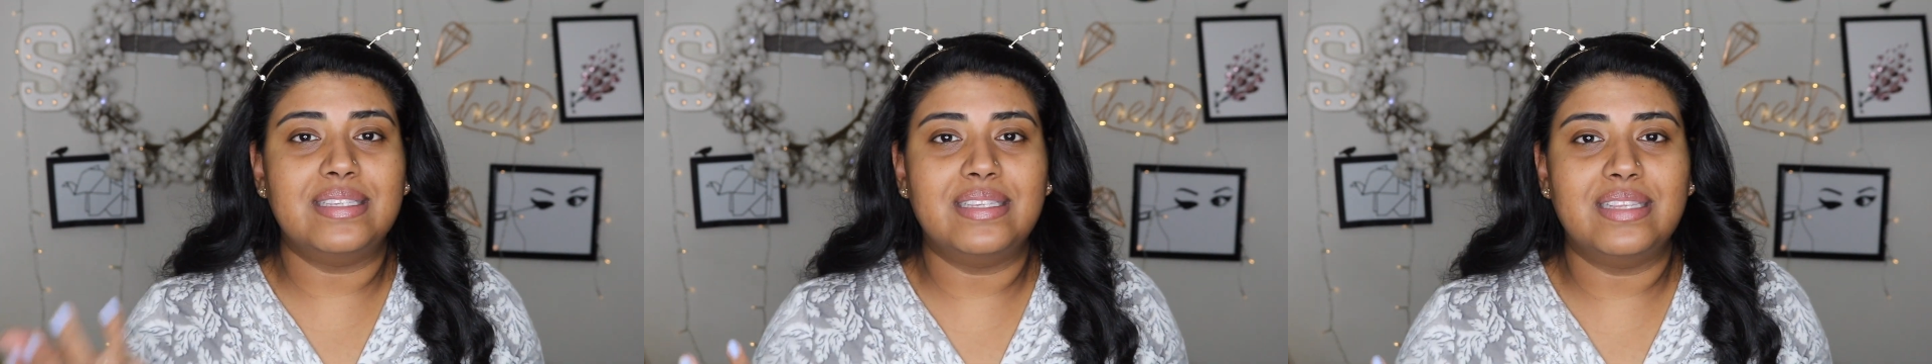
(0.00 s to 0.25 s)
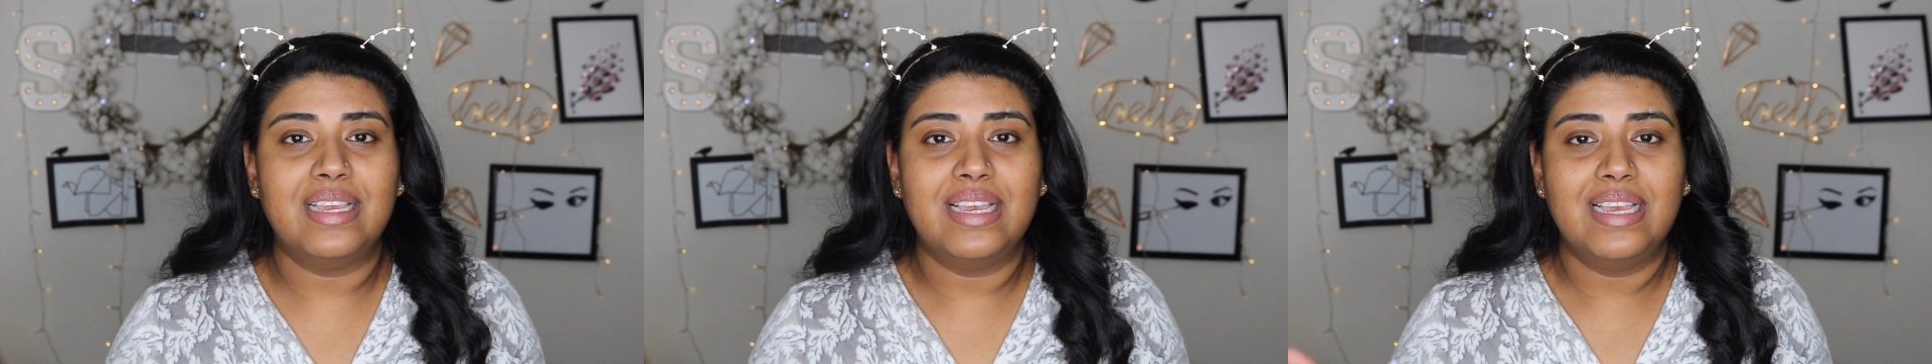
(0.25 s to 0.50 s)

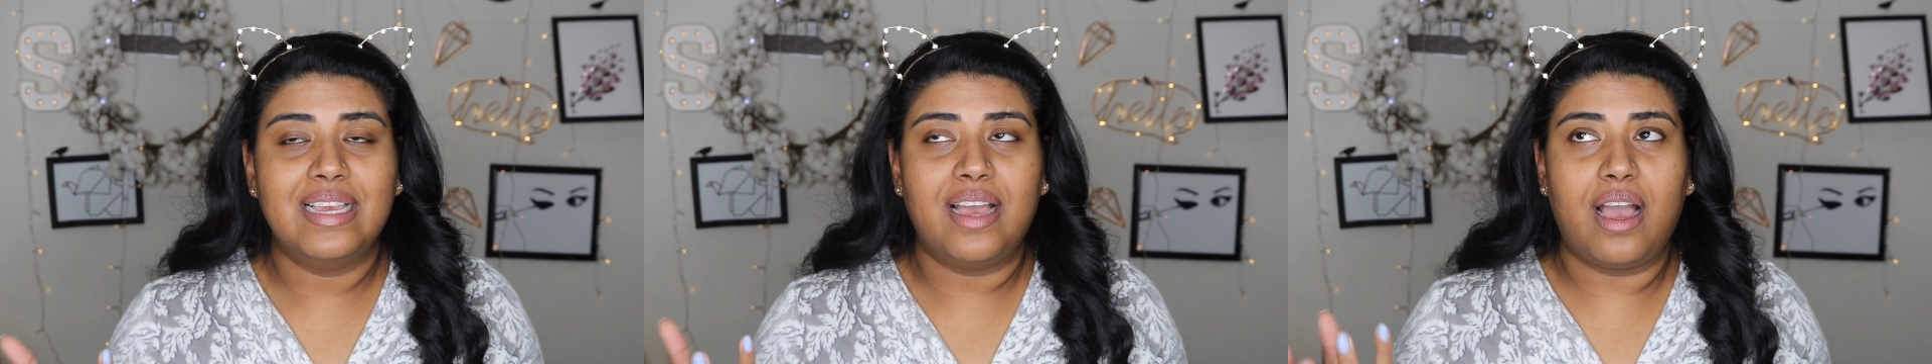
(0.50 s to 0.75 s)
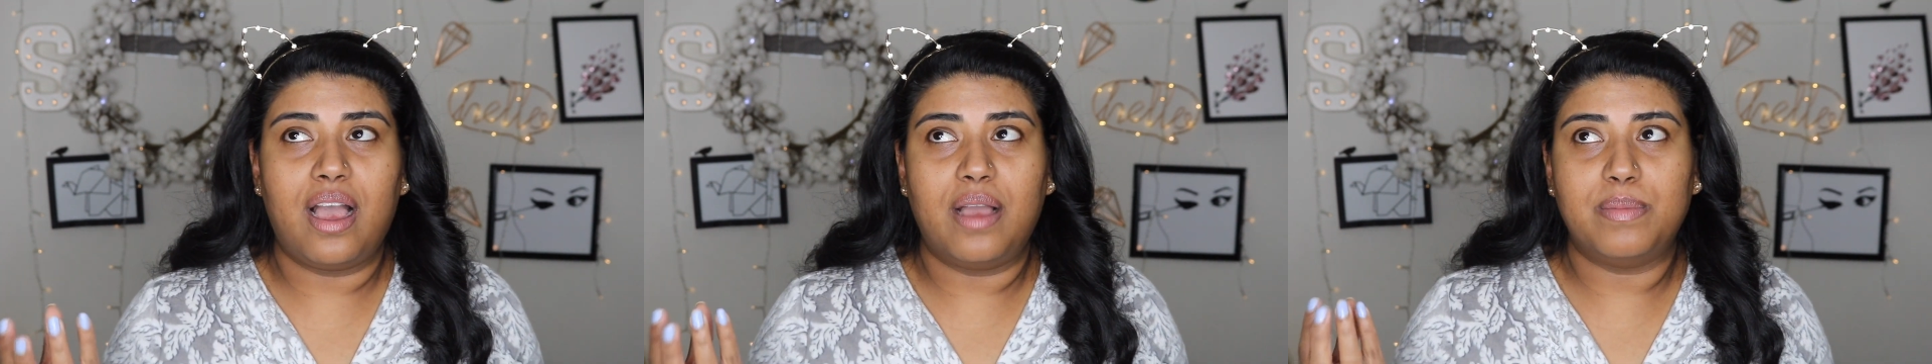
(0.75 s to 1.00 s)
and
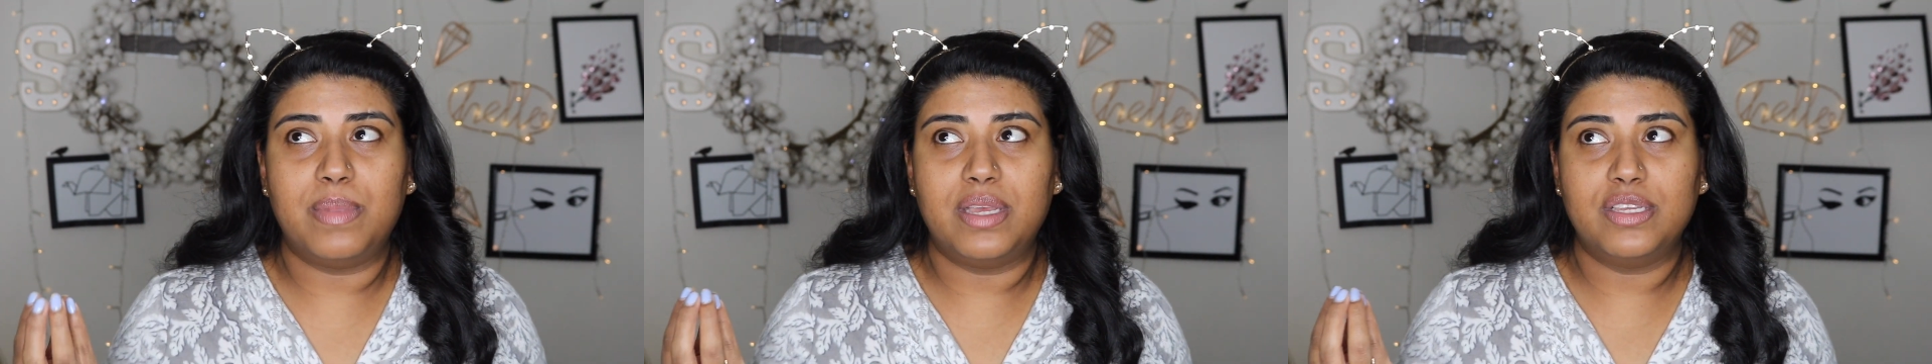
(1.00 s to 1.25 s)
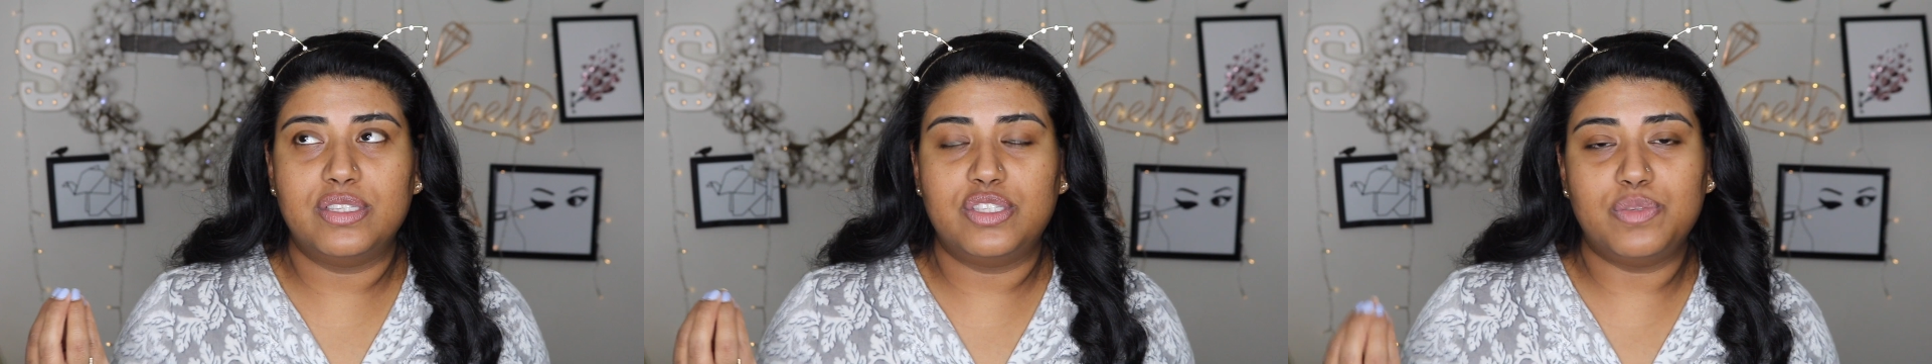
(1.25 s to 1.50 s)

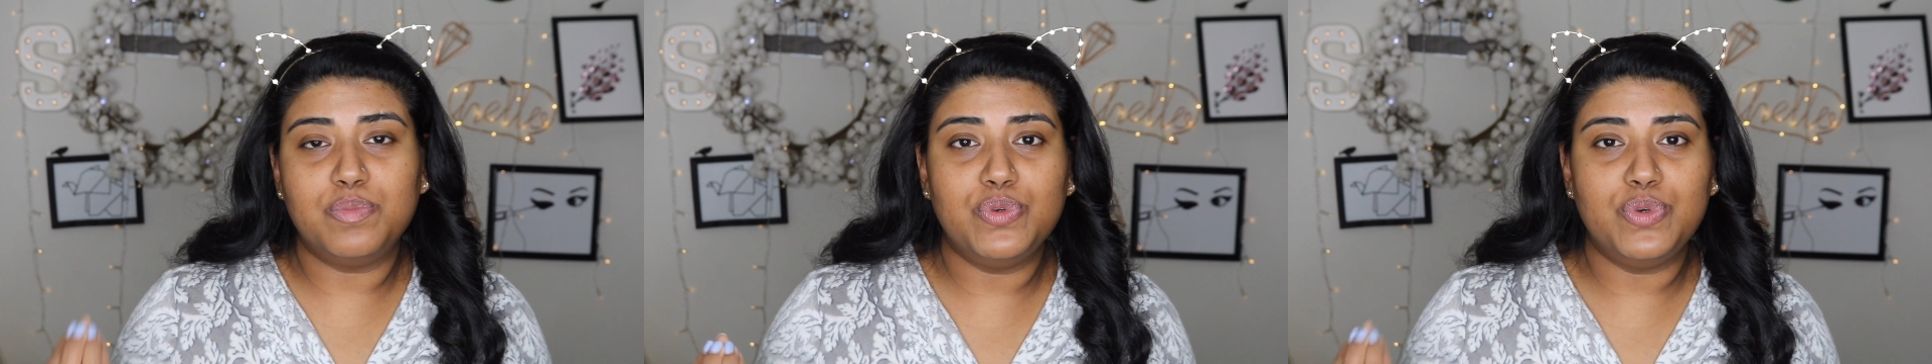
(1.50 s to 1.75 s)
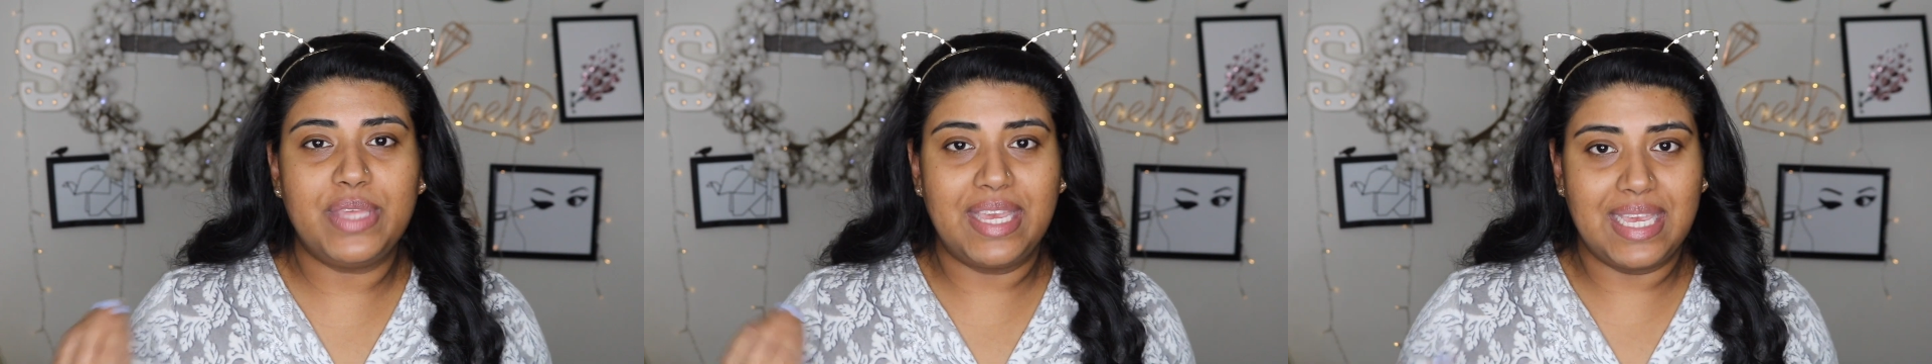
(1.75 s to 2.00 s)

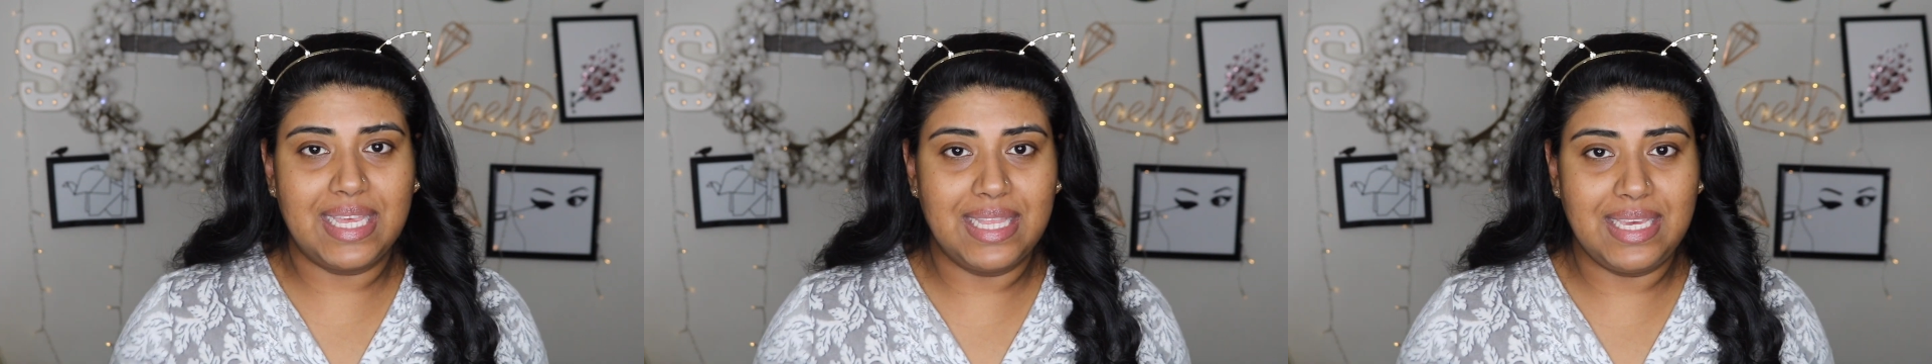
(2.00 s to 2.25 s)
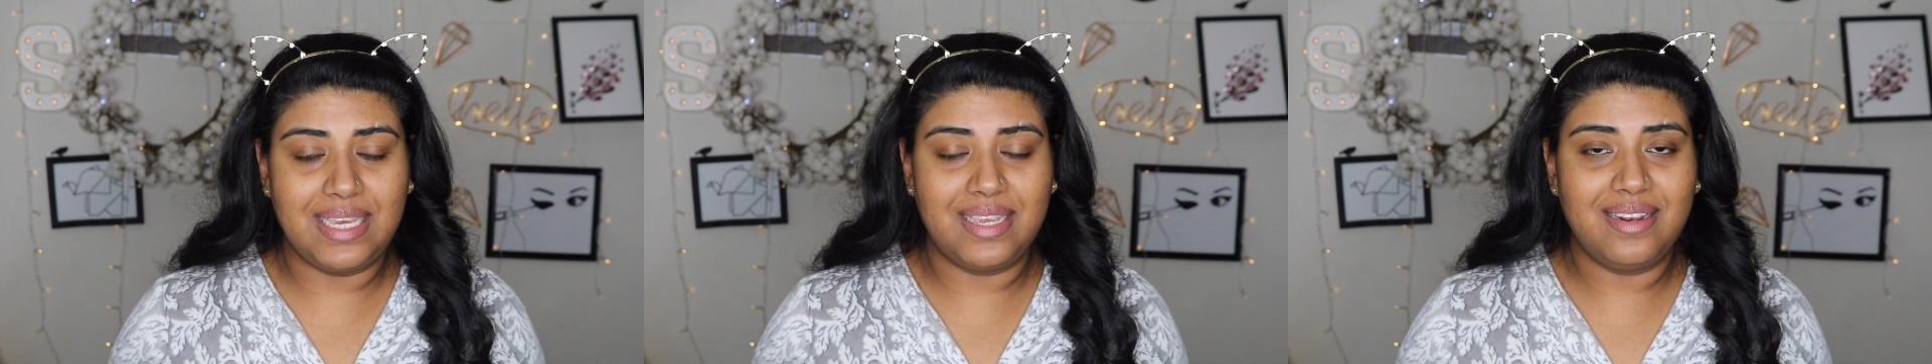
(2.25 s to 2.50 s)
smooth and
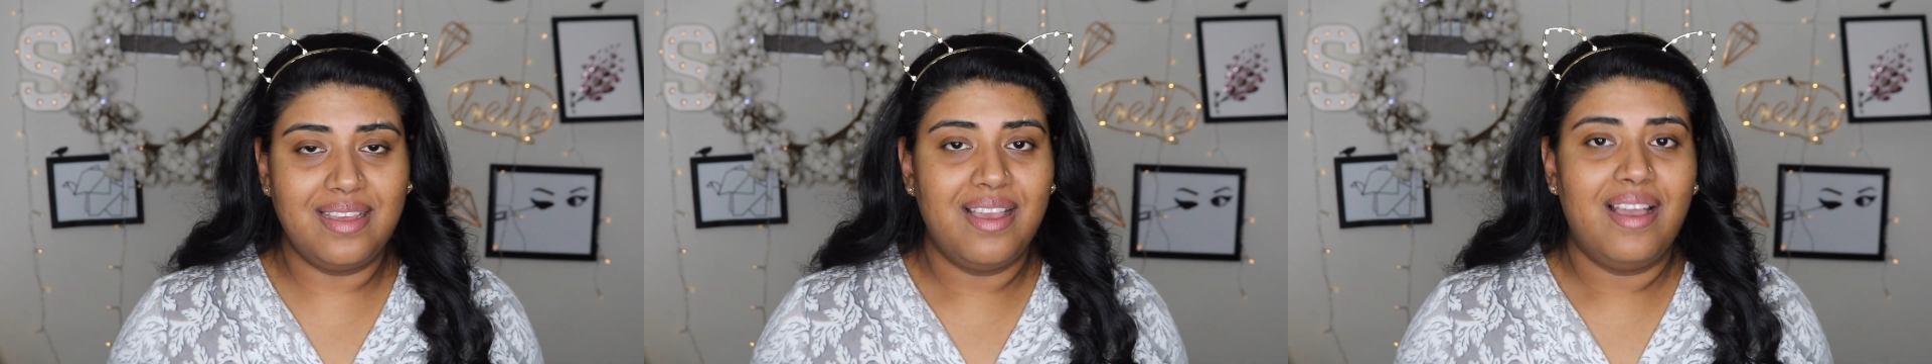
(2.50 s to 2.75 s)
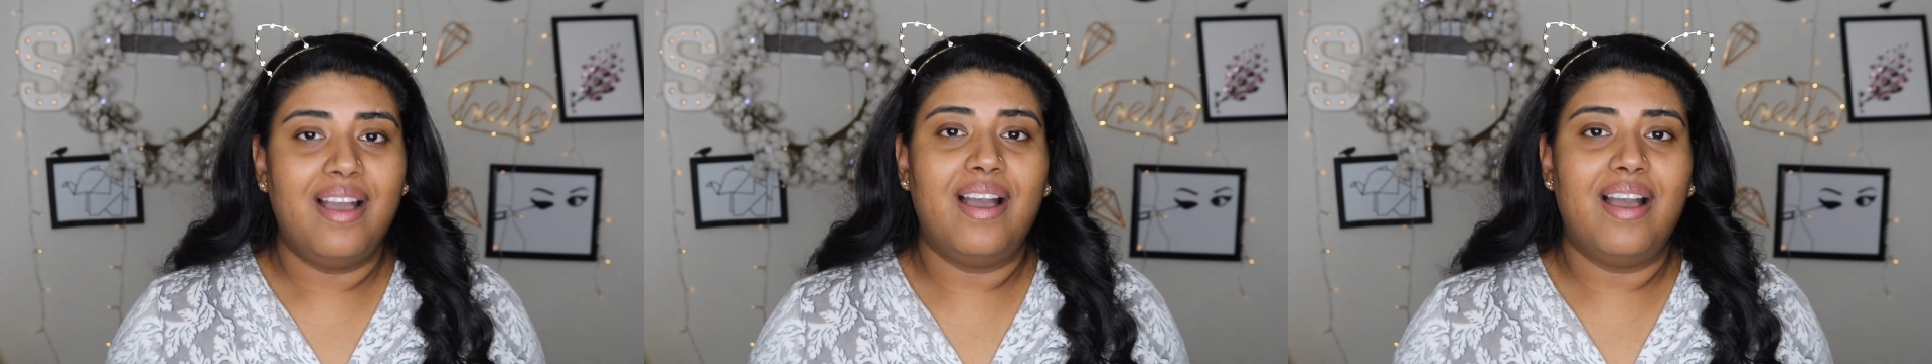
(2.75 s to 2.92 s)
clean.